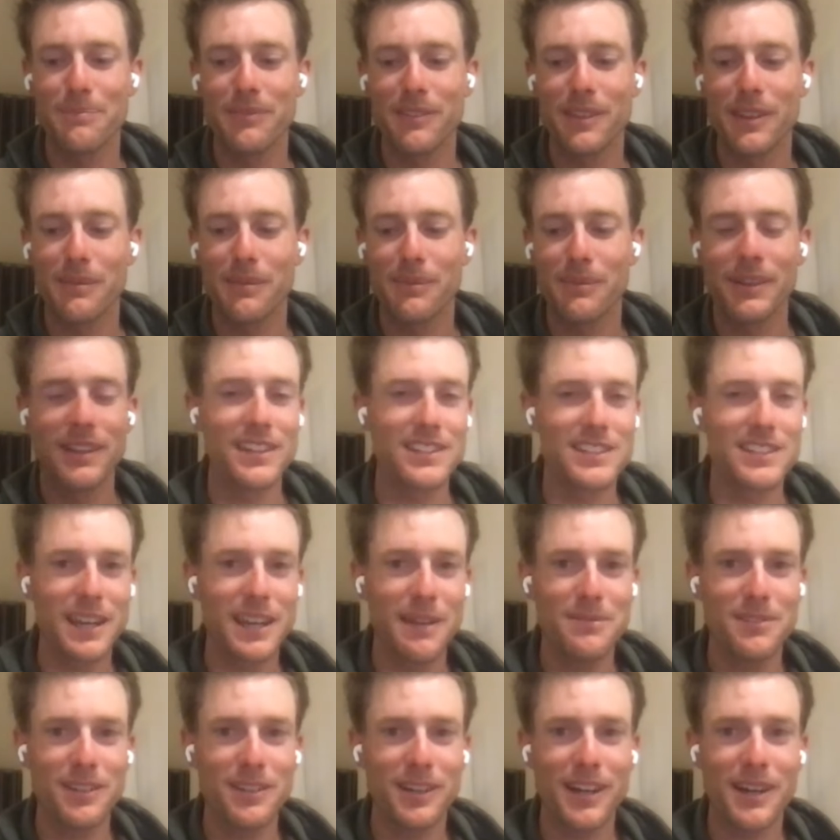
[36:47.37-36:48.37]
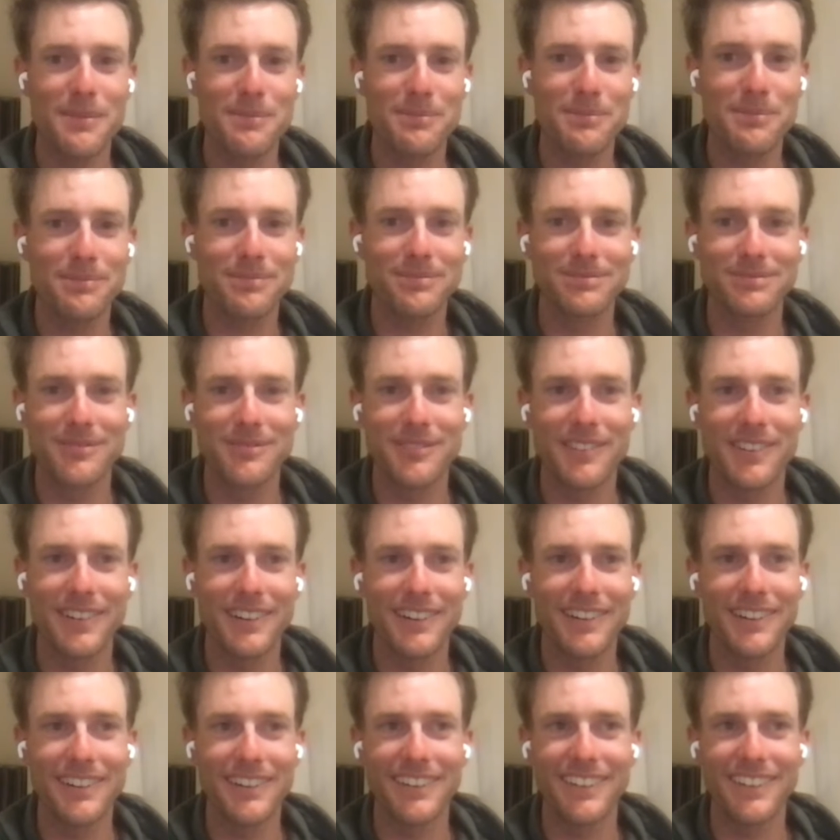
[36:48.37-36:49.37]
But at the same time,
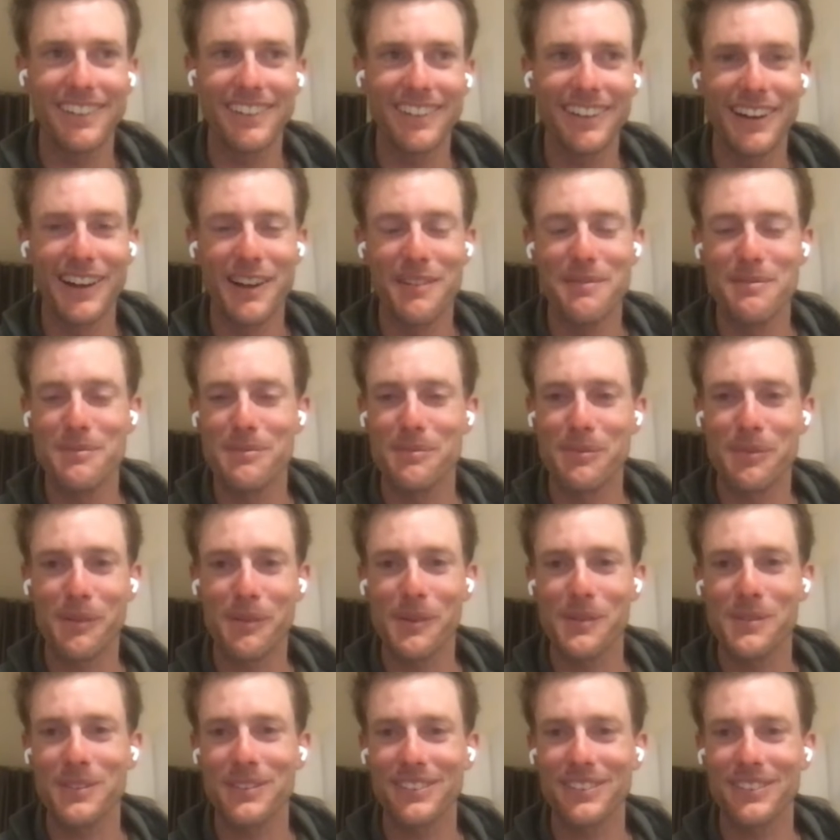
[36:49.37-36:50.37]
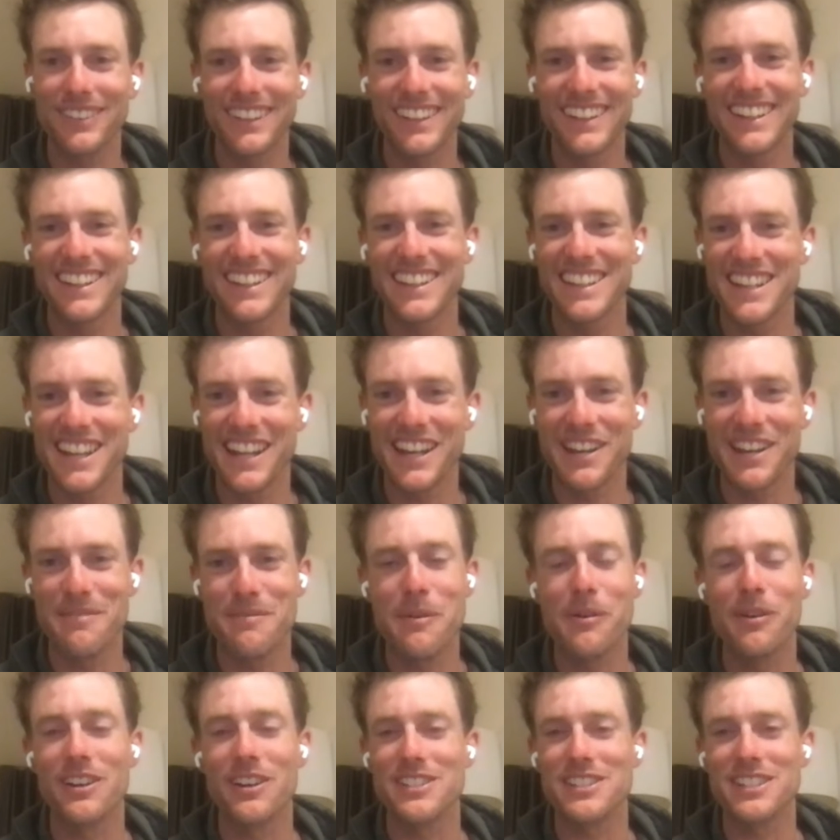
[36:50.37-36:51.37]
I'm probably getting more
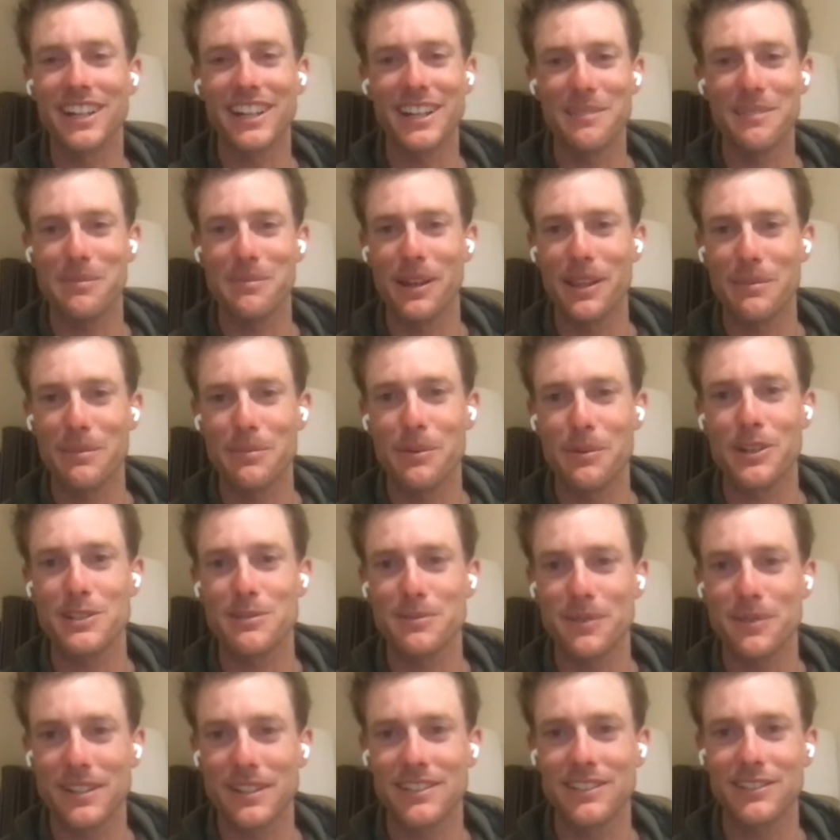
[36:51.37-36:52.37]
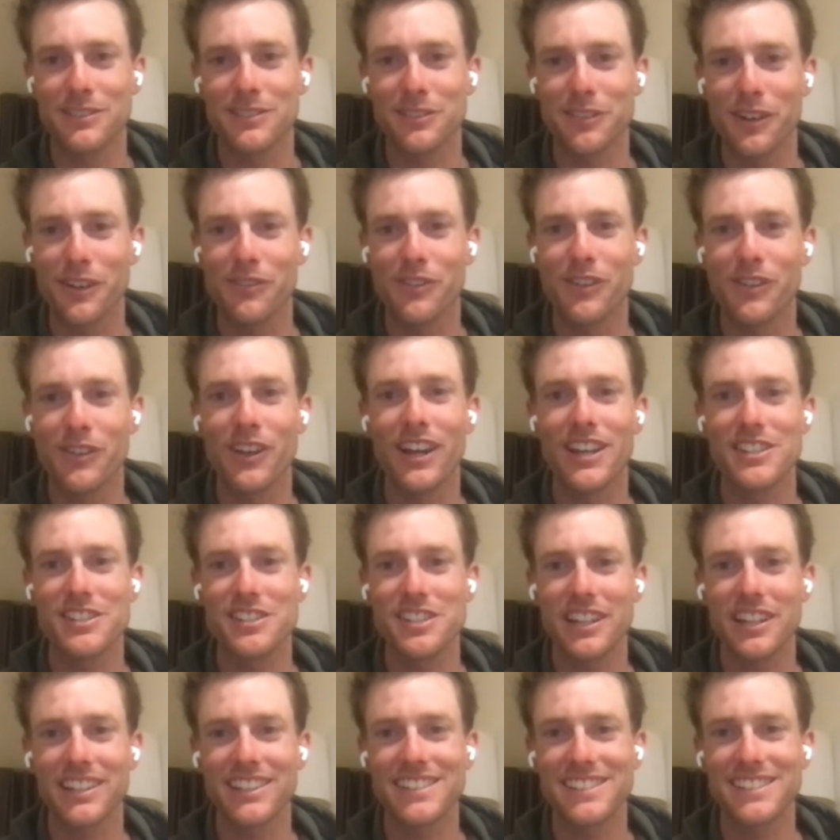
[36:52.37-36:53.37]
excited by the prospect of a nice
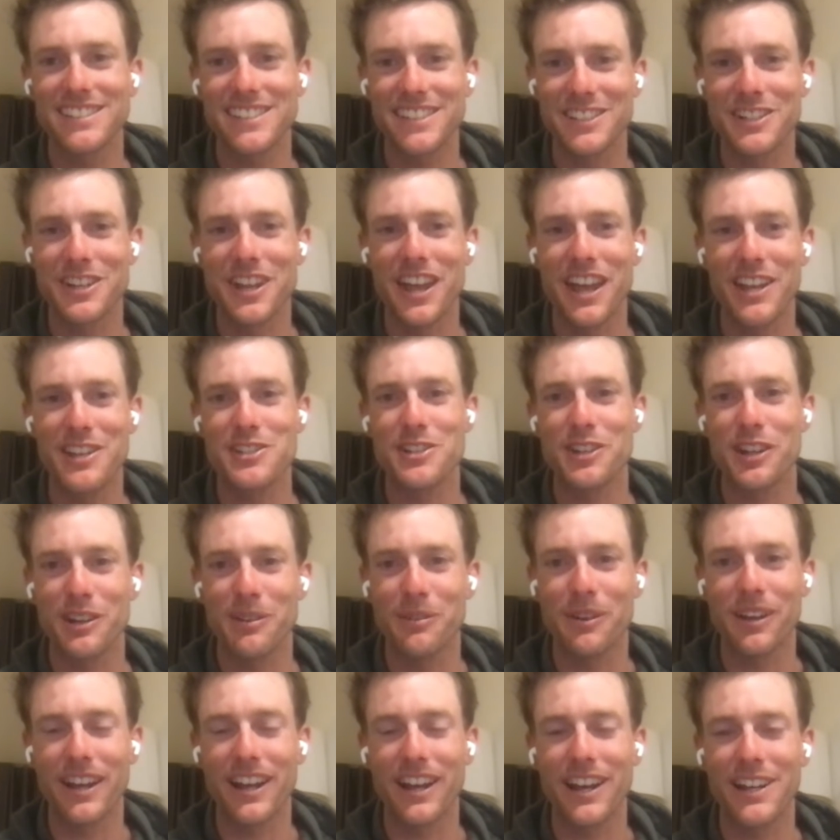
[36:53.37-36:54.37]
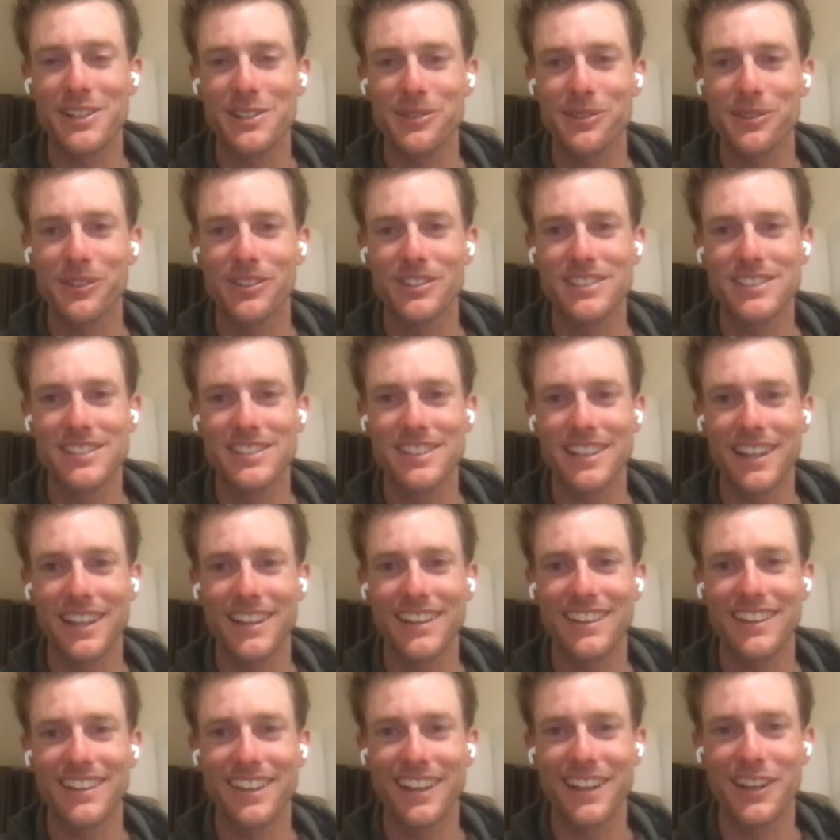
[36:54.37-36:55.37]
challenge and trying to work hard towards that
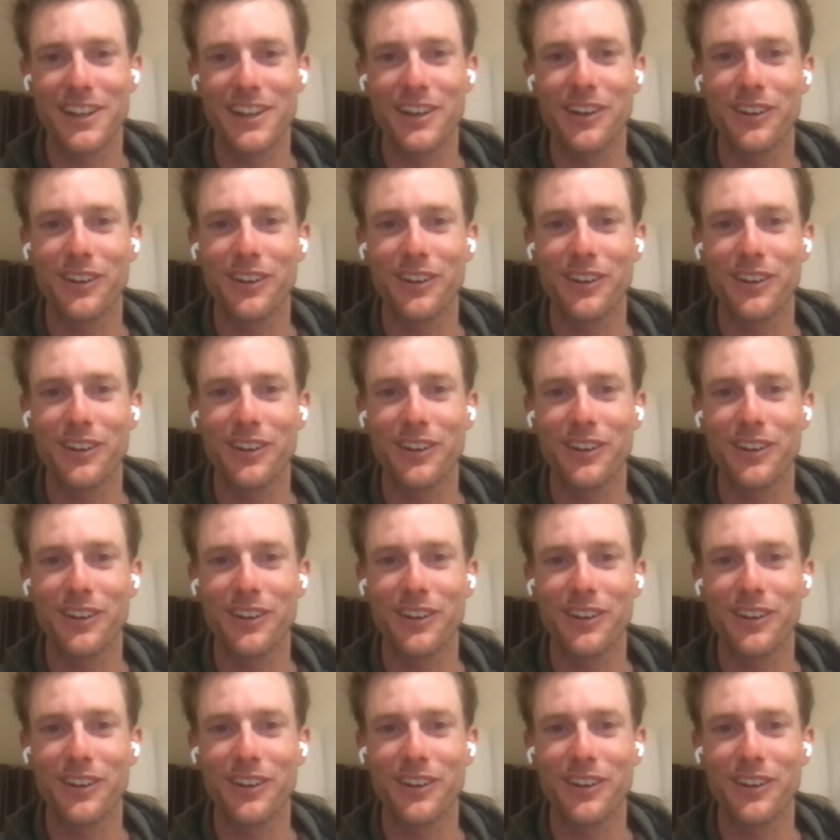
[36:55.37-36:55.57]
goal.